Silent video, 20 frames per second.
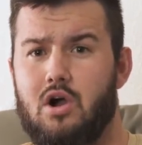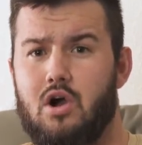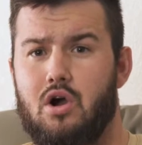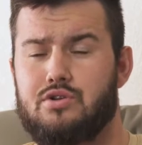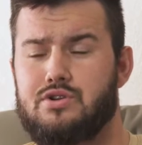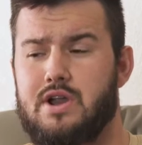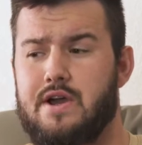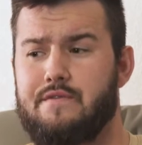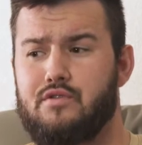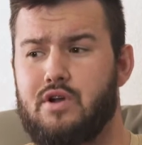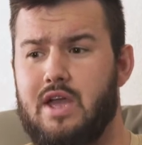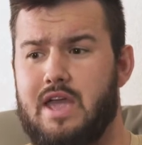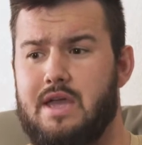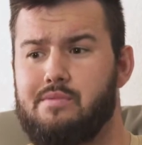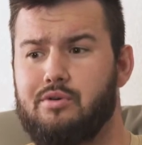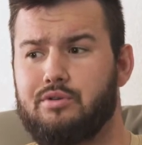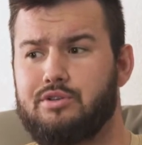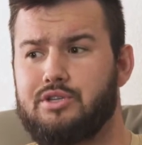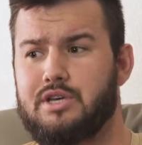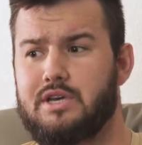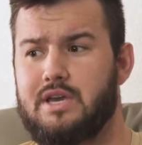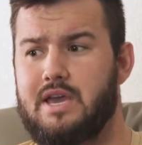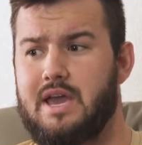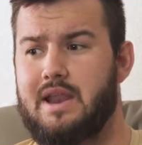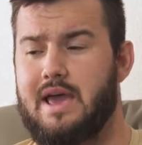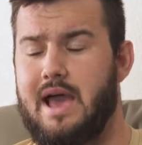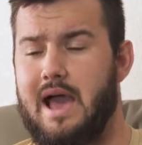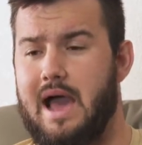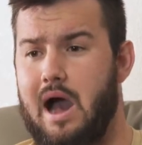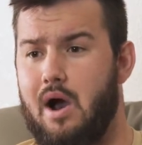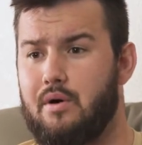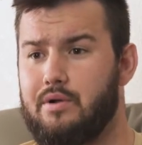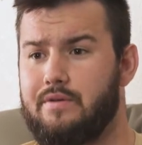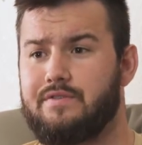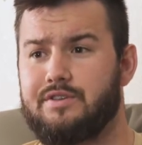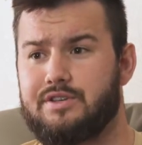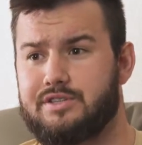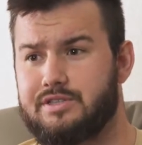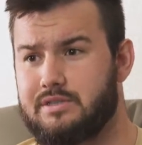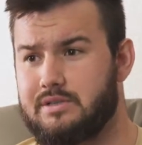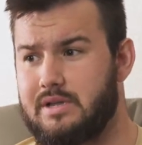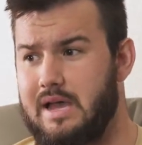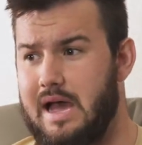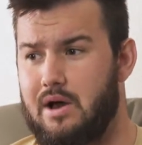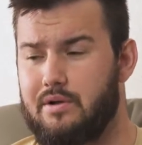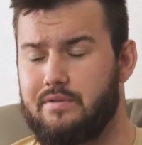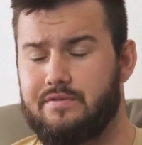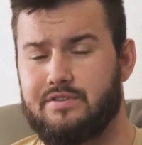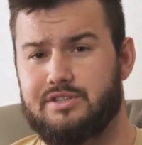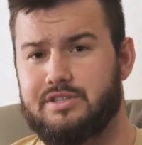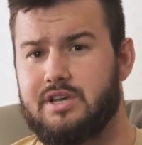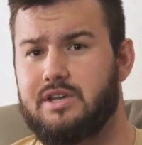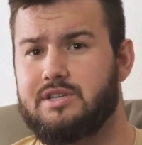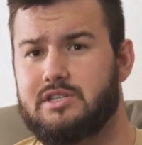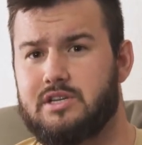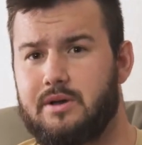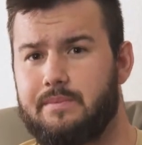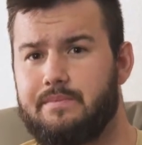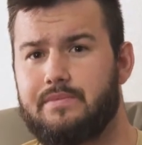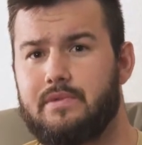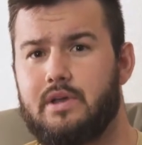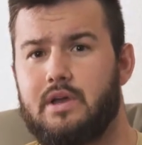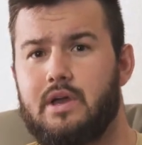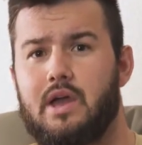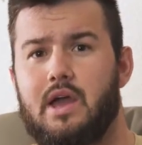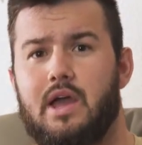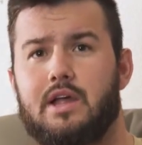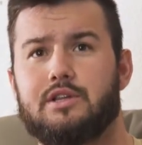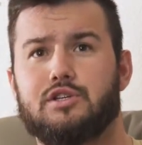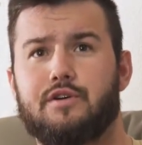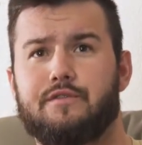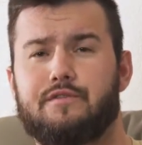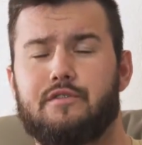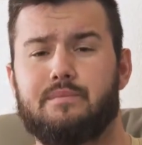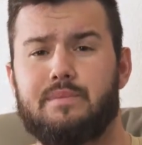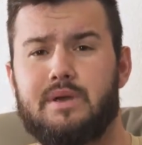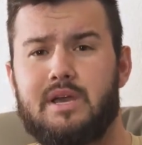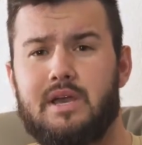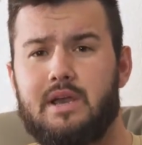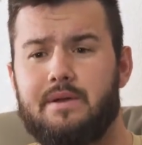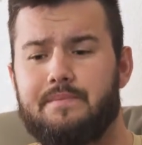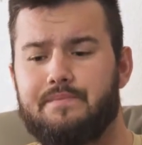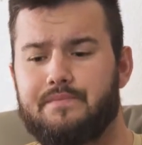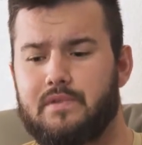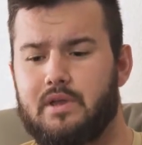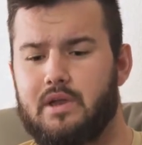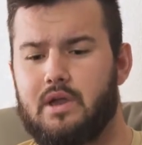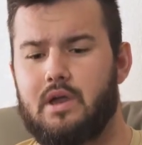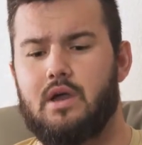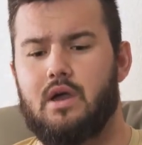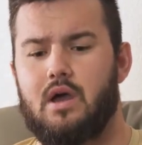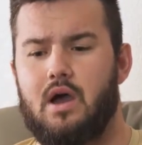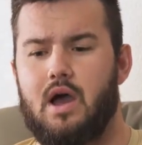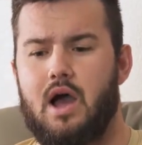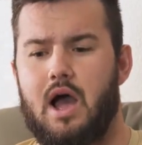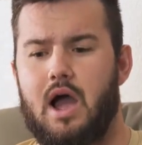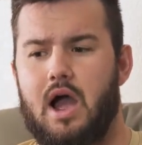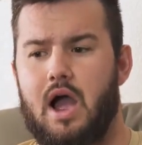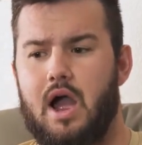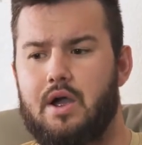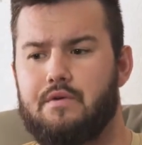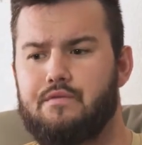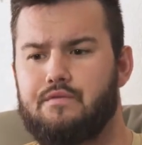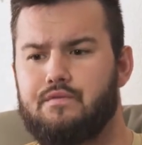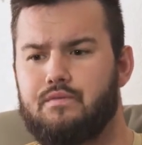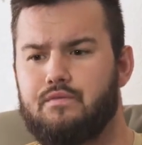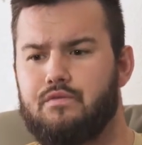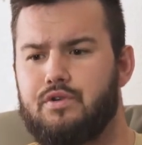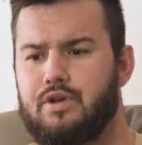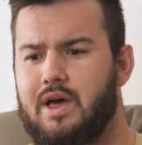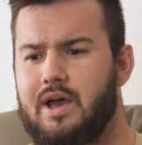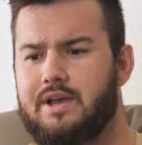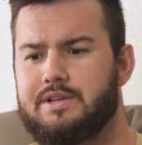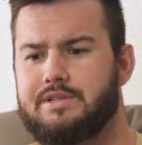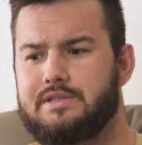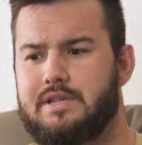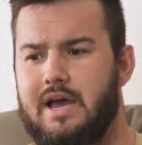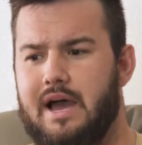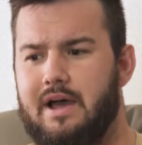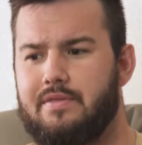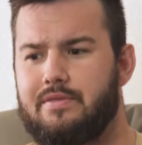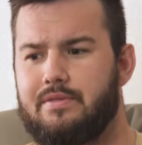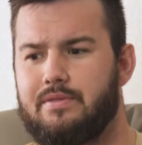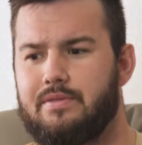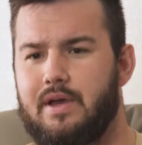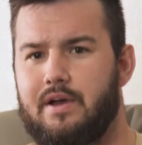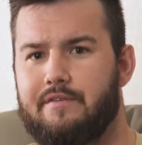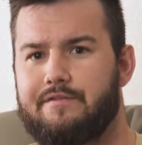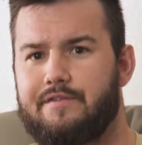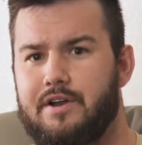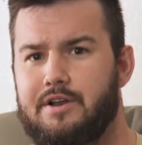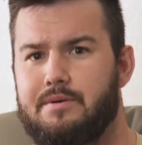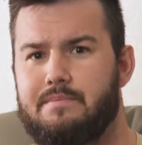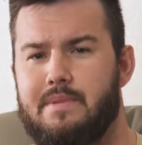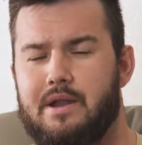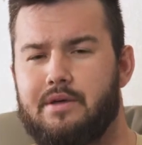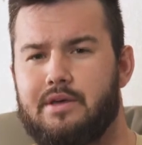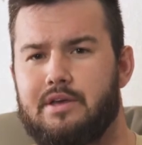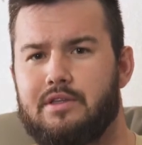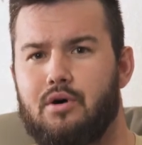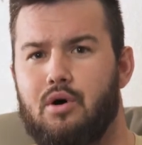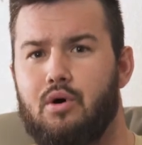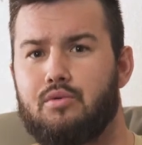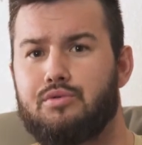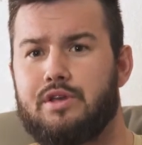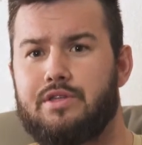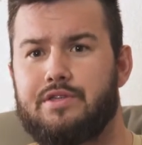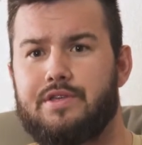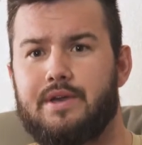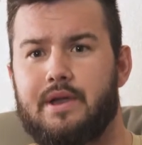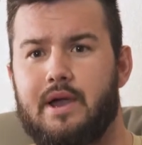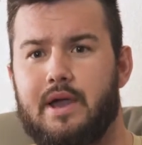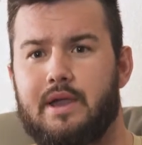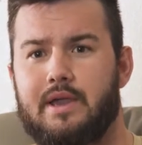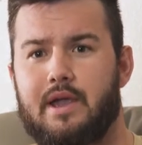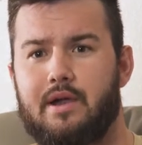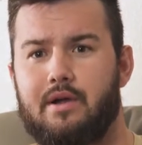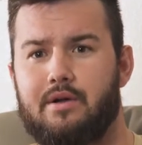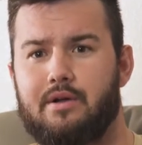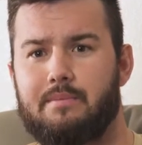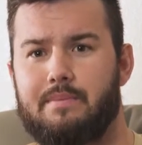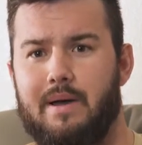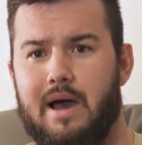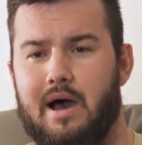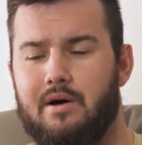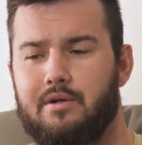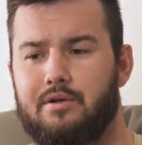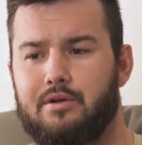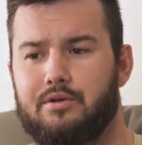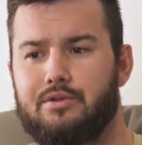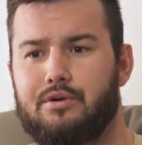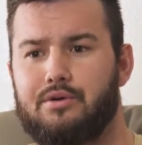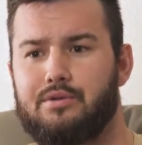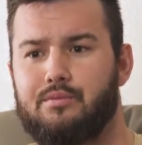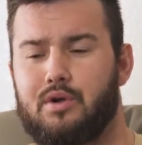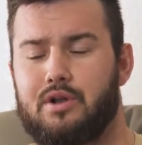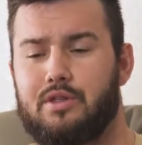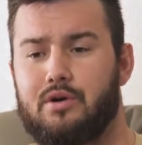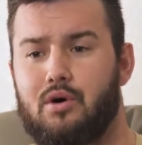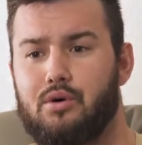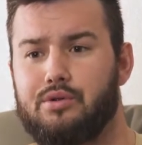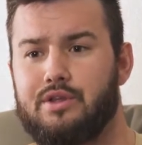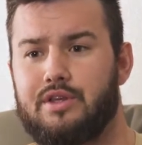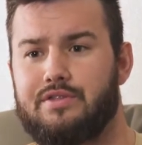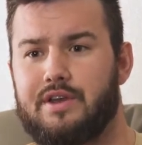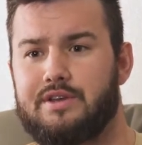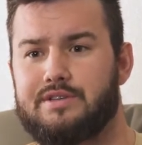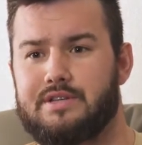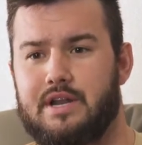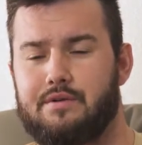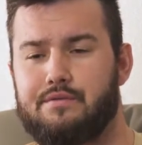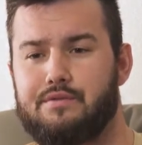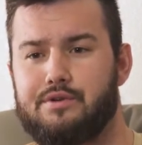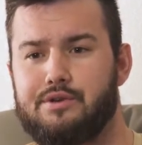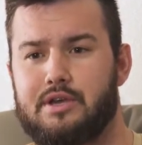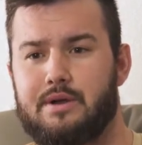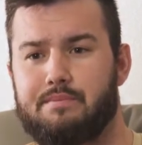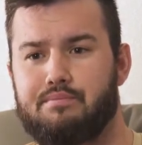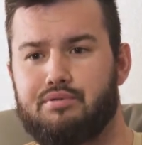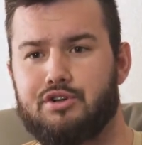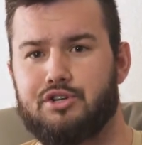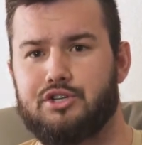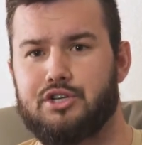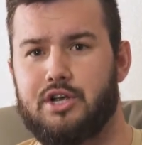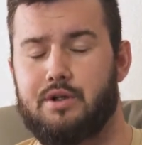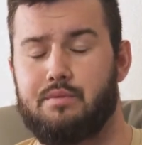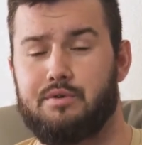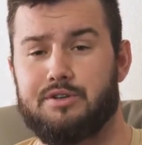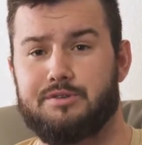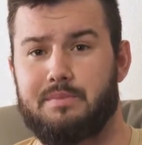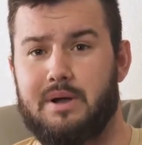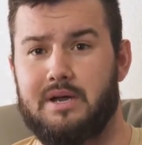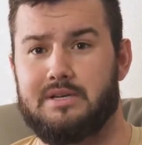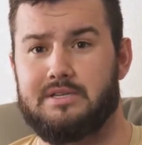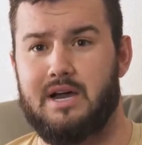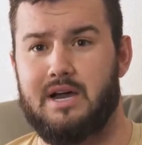are never able to get out of the system. And so for me, I realized that fundamentally the only thing I cared about, or one of the only things that I really appreciated, was my